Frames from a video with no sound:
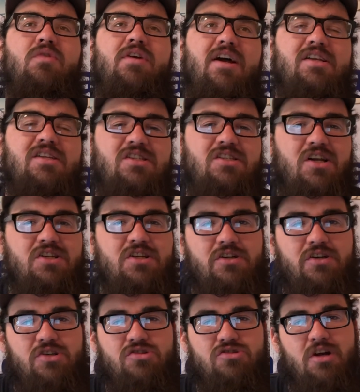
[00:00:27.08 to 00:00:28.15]
We had such a
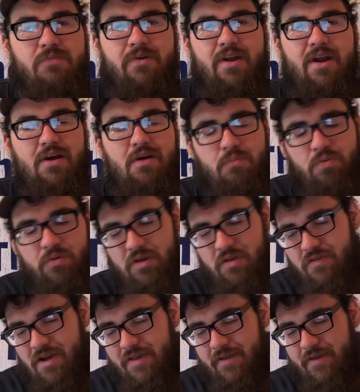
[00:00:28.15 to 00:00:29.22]
good trip and I completely
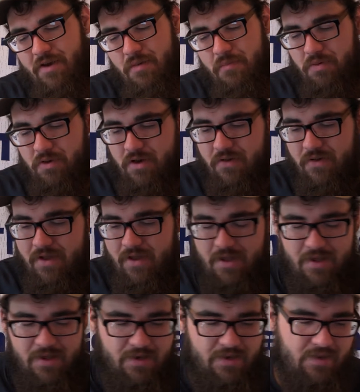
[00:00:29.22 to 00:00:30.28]
forgot the GoPro,
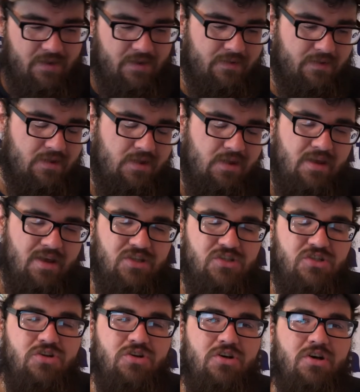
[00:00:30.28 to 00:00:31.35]
and it's
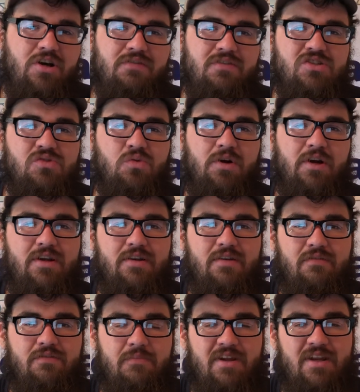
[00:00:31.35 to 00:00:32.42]
too good of a story
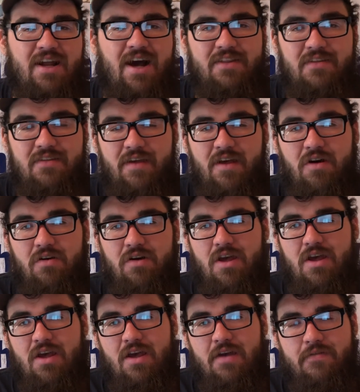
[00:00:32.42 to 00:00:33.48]
for me not to tell
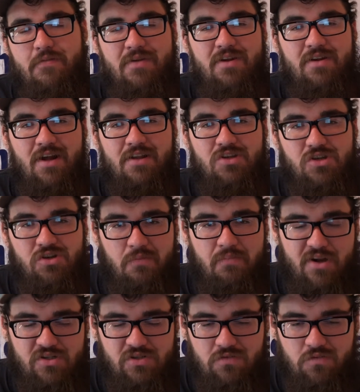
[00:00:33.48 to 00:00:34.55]
and for me not to show the
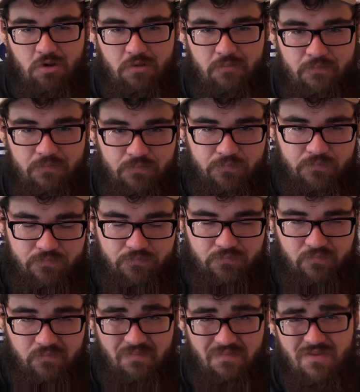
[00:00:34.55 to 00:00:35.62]
pictures for.
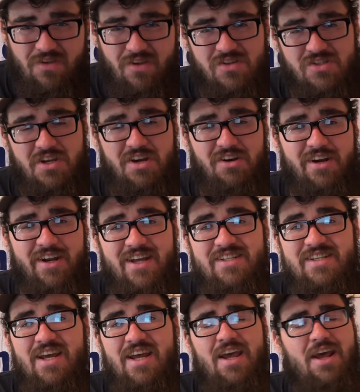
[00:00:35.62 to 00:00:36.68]
So here it
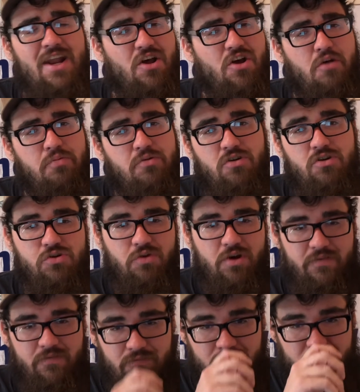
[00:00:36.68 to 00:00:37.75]
is, and I hope you enjoy.